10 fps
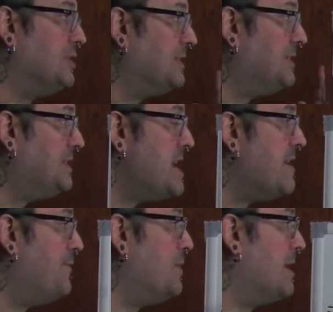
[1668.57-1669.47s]
just see
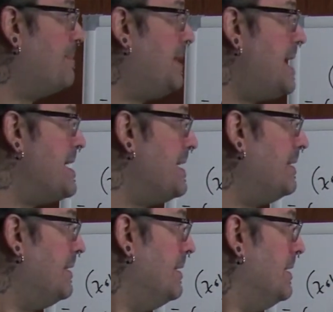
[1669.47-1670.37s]
if you can apply
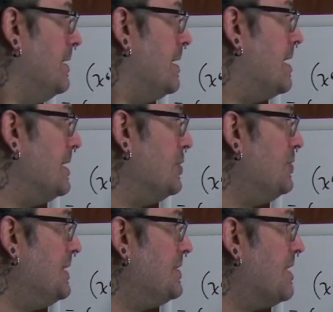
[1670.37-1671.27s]
it
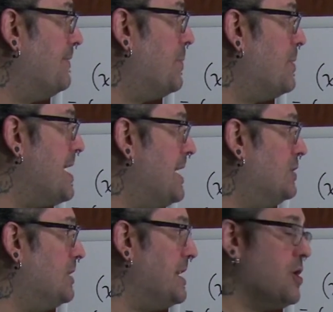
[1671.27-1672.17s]
using stuff that we
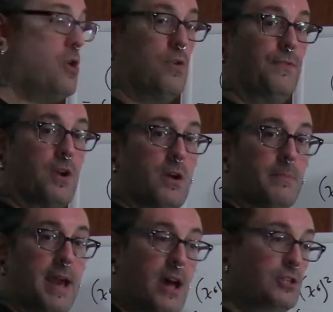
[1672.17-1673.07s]
actually know
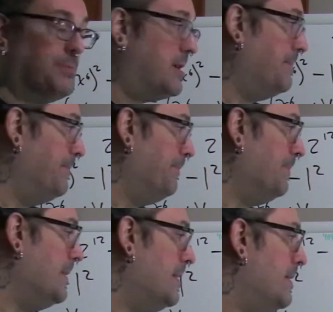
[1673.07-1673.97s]
from algebra
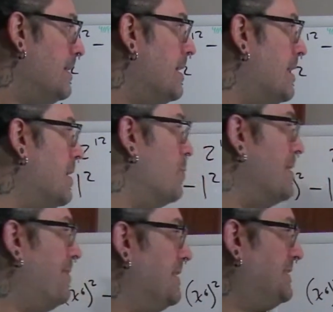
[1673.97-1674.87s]

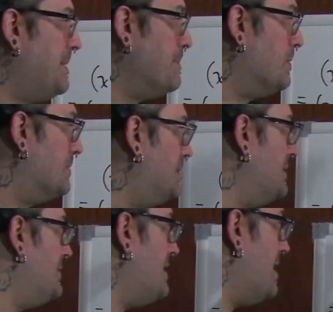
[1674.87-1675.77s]
with symbols
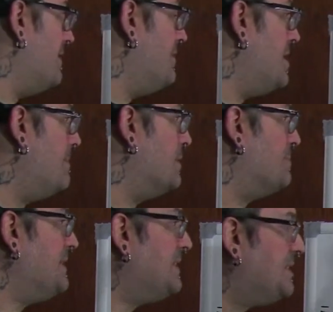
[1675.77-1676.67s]
instead of the numbers.
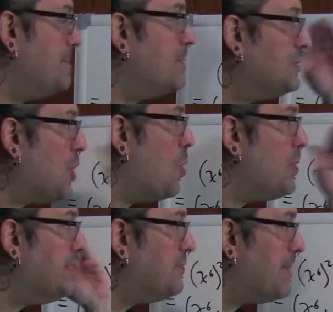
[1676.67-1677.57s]
But the symbols
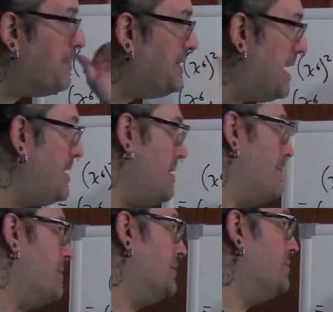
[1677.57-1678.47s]
always represent
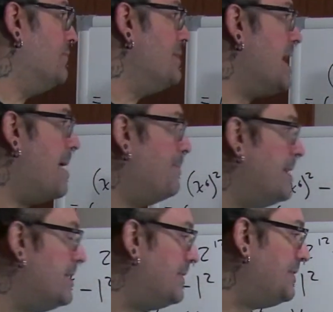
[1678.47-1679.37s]
numbers. So if we
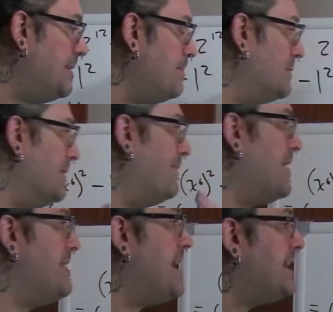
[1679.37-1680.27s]
operate on the symbols and
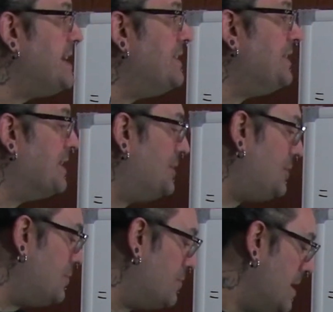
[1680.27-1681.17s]
find that easy to
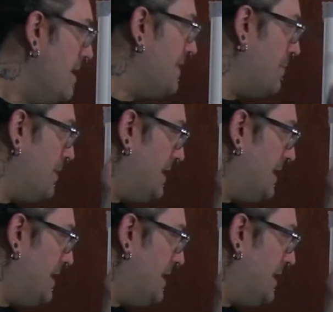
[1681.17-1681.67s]
do, then we